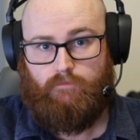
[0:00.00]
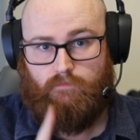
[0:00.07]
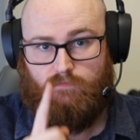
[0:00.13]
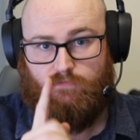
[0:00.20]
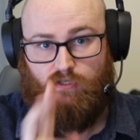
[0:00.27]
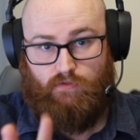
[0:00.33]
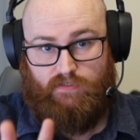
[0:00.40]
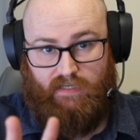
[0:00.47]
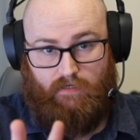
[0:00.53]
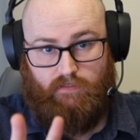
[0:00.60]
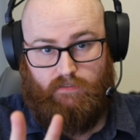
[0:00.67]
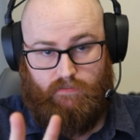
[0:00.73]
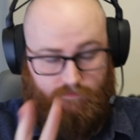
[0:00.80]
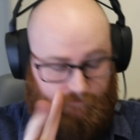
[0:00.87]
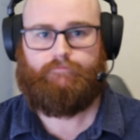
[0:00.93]
2
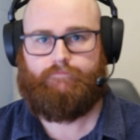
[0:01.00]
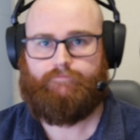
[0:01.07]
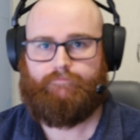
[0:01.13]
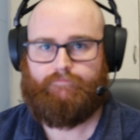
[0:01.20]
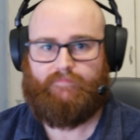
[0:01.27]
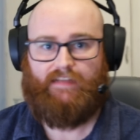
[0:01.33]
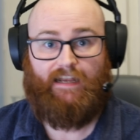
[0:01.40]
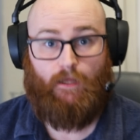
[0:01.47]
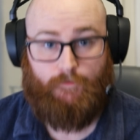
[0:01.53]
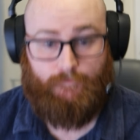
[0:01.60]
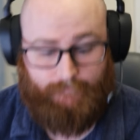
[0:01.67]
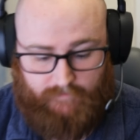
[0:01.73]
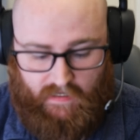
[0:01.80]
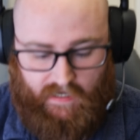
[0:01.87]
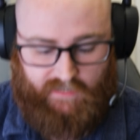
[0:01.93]
seconds. Hello.
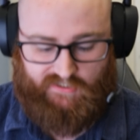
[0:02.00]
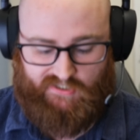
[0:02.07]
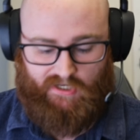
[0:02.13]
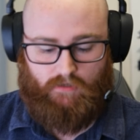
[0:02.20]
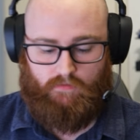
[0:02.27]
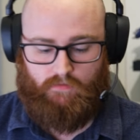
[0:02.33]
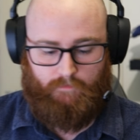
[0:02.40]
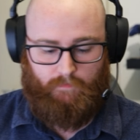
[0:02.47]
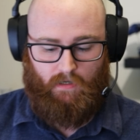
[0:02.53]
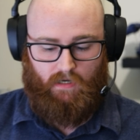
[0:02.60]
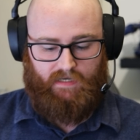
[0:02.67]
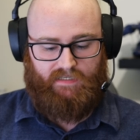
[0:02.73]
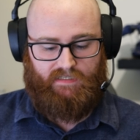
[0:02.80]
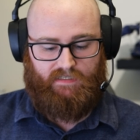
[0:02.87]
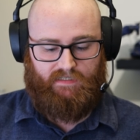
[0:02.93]
So
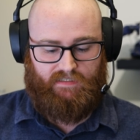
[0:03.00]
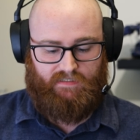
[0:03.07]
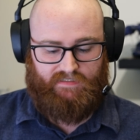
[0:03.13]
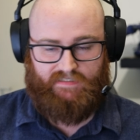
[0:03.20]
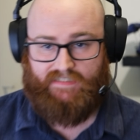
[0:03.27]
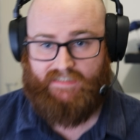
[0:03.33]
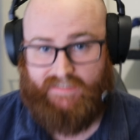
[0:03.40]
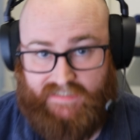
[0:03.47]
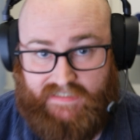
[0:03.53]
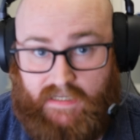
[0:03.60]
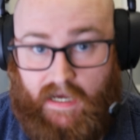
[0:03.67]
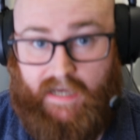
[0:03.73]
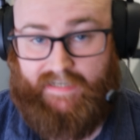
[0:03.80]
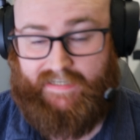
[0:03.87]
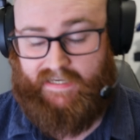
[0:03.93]
my
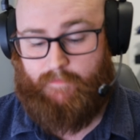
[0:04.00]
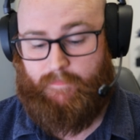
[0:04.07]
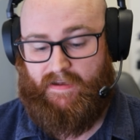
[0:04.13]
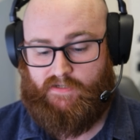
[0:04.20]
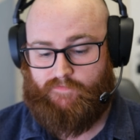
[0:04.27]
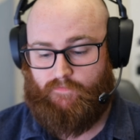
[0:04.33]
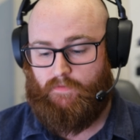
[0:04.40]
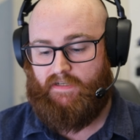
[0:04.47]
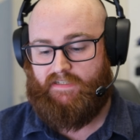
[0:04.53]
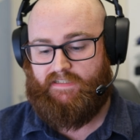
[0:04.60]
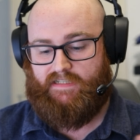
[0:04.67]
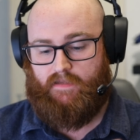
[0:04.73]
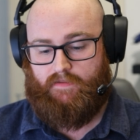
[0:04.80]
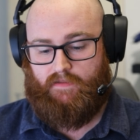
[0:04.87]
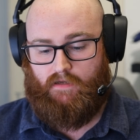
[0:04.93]
kit bash for my
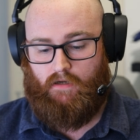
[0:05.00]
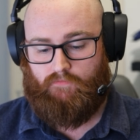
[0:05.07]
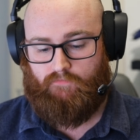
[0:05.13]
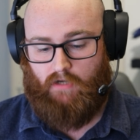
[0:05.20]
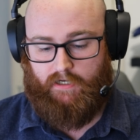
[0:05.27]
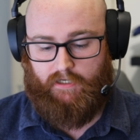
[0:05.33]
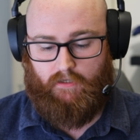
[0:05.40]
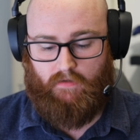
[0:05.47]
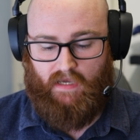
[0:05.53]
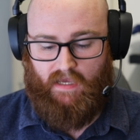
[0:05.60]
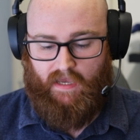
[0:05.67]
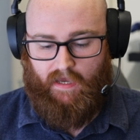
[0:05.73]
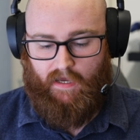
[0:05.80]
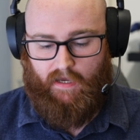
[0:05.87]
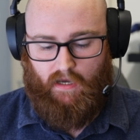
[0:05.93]
Death Guard Rhino,
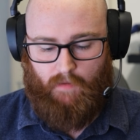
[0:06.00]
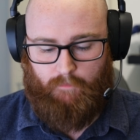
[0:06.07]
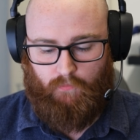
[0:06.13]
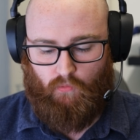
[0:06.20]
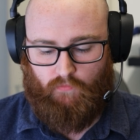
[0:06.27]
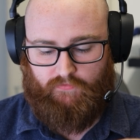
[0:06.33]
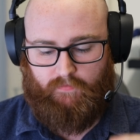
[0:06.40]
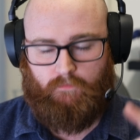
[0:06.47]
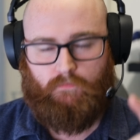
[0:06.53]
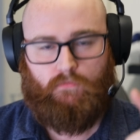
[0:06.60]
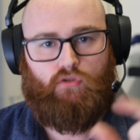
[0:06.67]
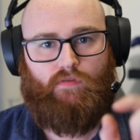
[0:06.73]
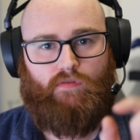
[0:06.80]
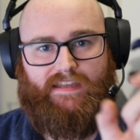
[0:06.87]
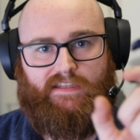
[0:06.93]
I bought some
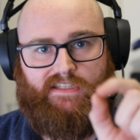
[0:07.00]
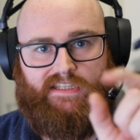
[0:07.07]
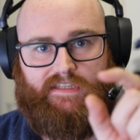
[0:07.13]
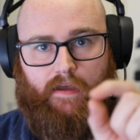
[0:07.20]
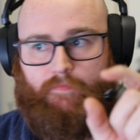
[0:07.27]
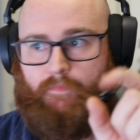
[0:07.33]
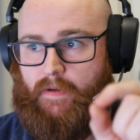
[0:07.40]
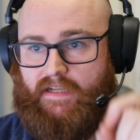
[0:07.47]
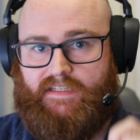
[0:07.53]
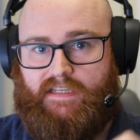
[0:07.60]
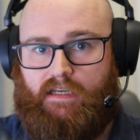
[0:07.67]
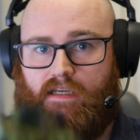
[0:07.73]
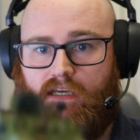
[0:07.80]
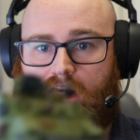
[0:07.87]
green stuff putty,